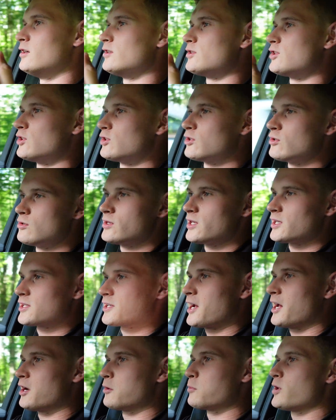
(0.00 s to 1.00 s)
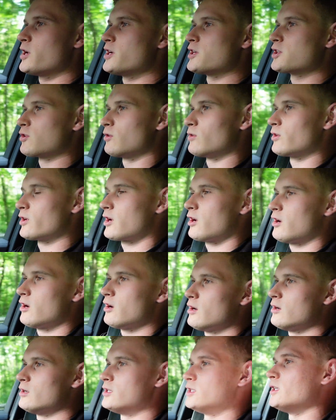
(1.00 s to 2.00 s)
to do this calibration on the
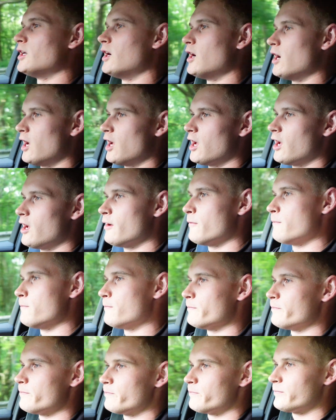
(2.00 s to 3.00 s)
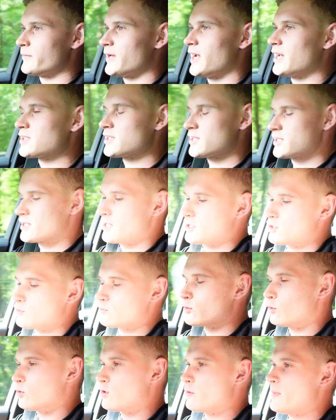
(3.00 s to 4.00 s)
car. As I said, you've
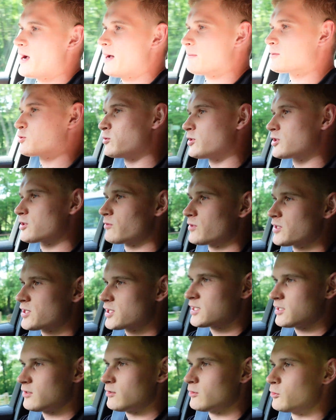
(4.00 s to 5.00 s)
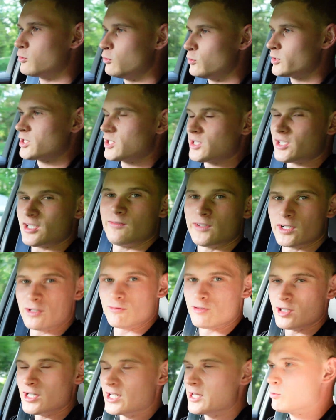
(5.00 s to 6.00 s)
got all the map switching on the steering wheel, which is something I
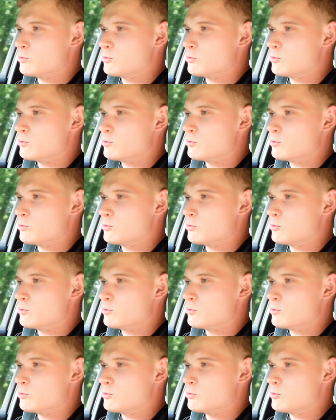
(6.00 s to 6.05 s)
really